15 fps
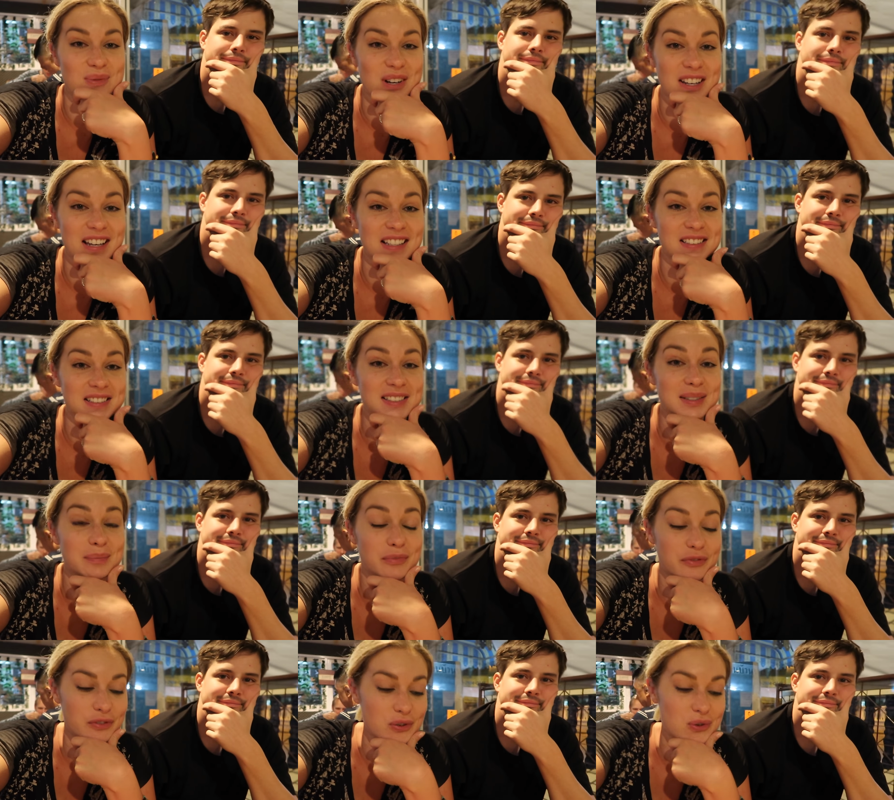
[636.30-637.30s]
Speaker 1: and we're getting some
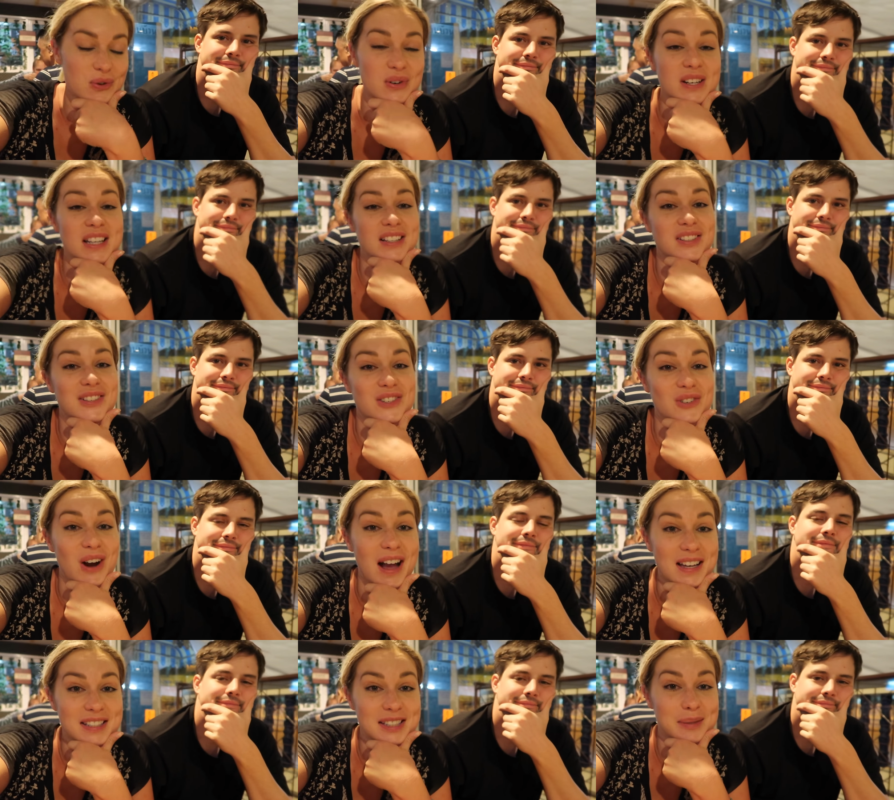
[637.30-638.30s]
food, get to
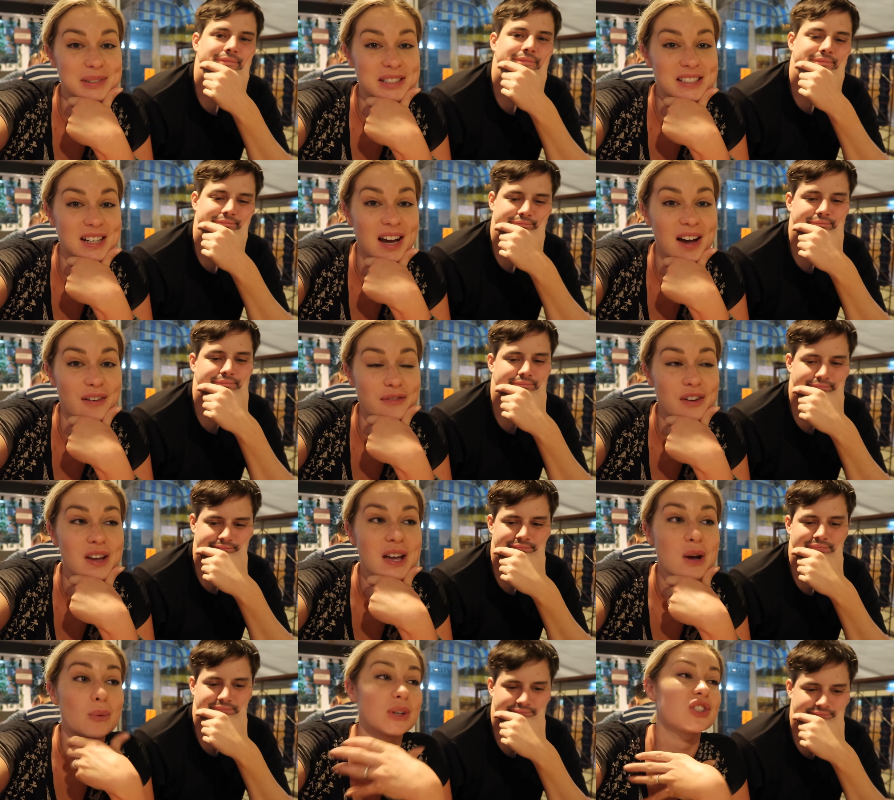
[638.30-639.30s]
try some stuff.
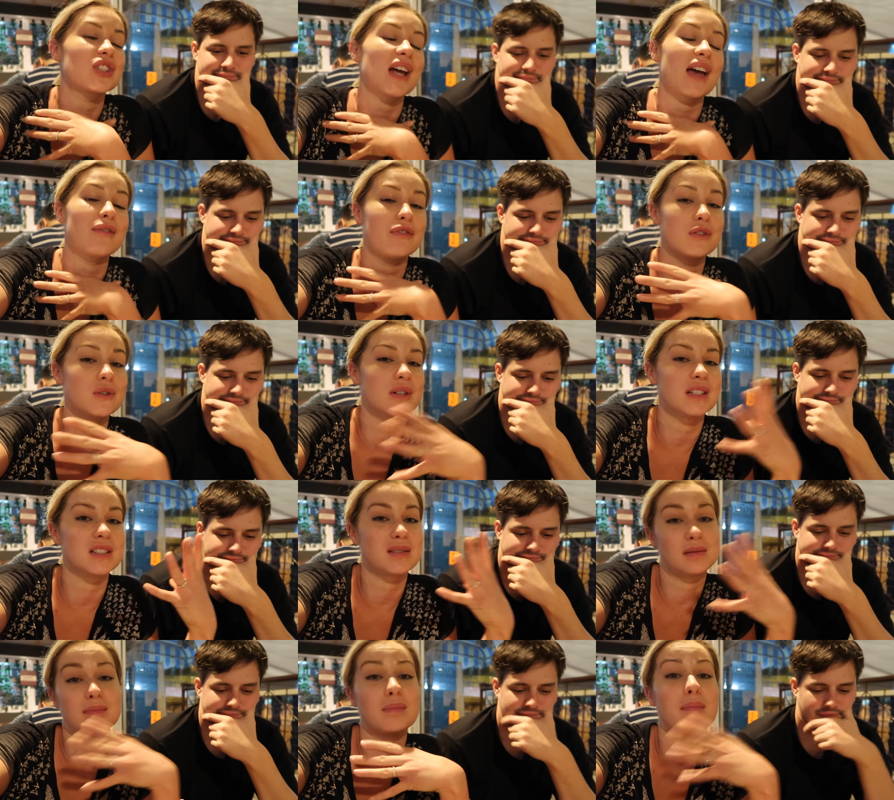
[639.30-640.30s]
Which Thai food is
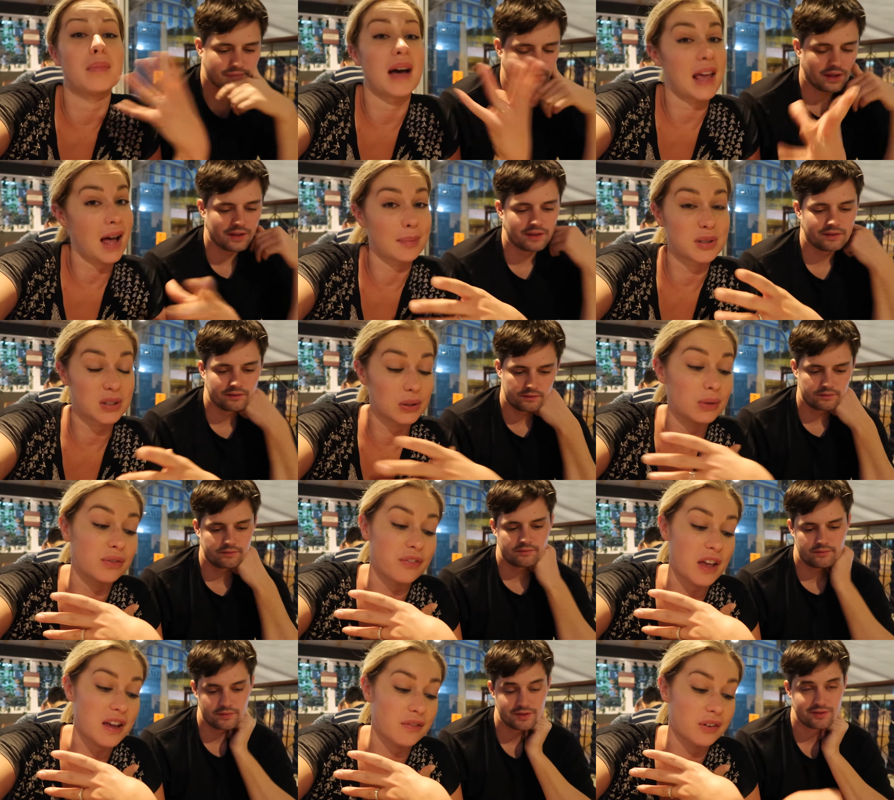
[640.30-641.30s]
my absolute
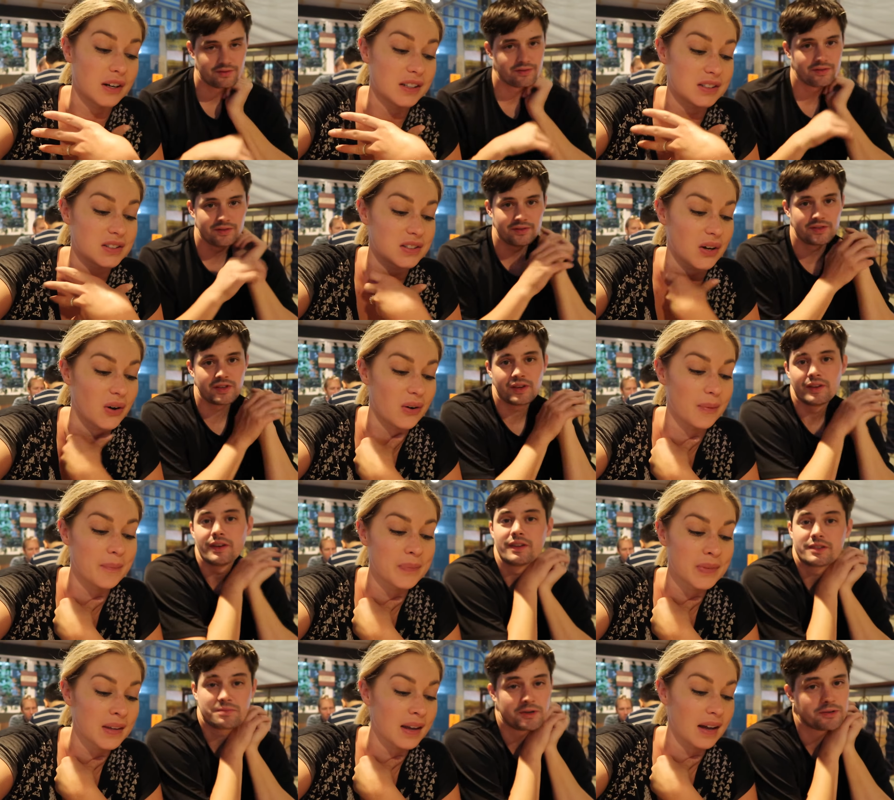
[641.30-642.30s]
favorite. So
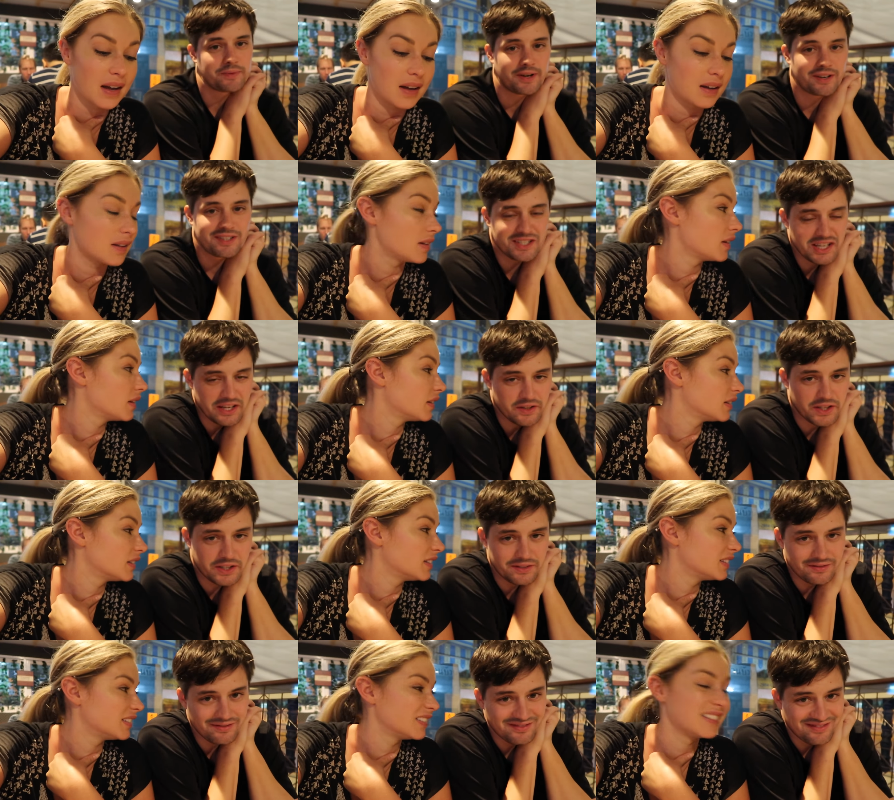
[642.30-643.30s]
Speaker 2: it's much better in
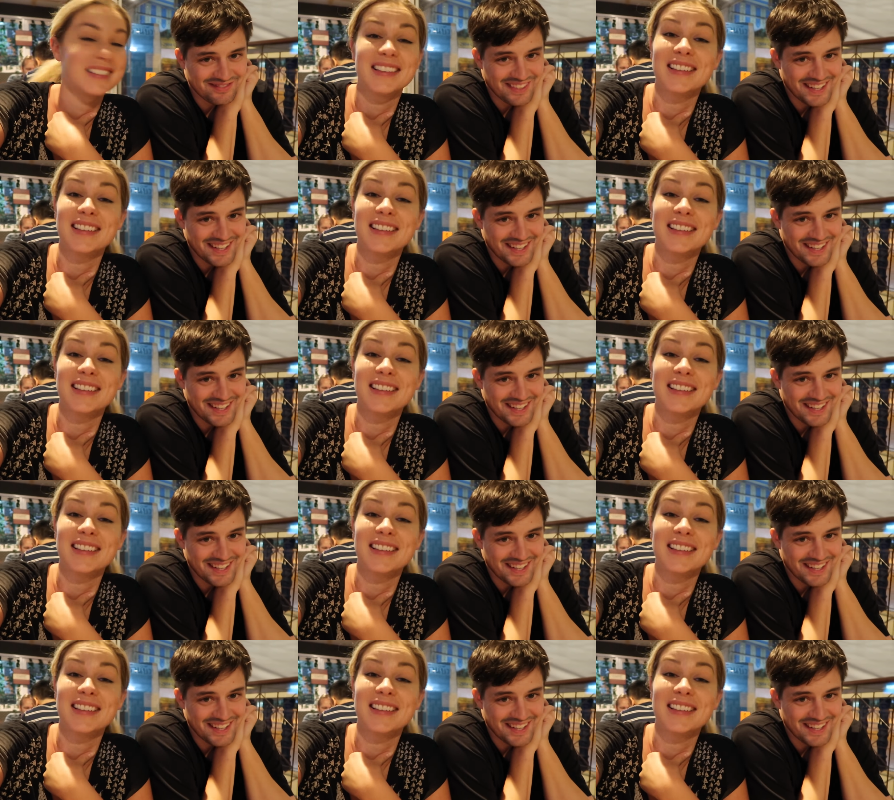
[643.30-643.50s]
Thailand.